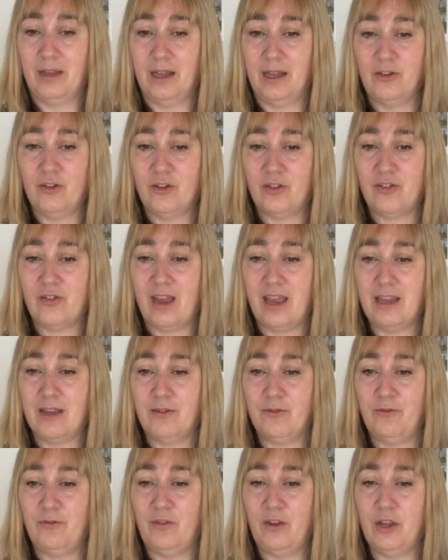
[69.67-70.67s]
And just take
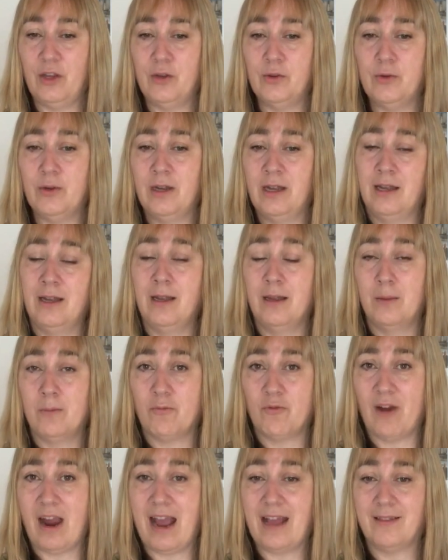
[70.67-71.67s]
a few
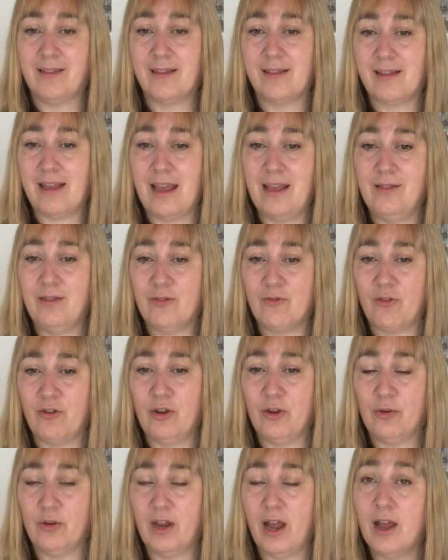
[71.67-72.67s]
breaths in through
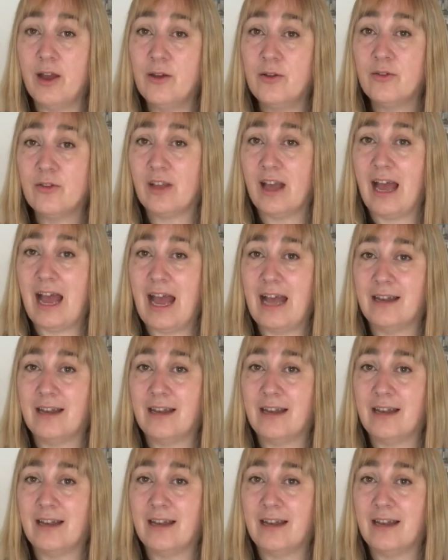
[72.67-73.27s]
your nose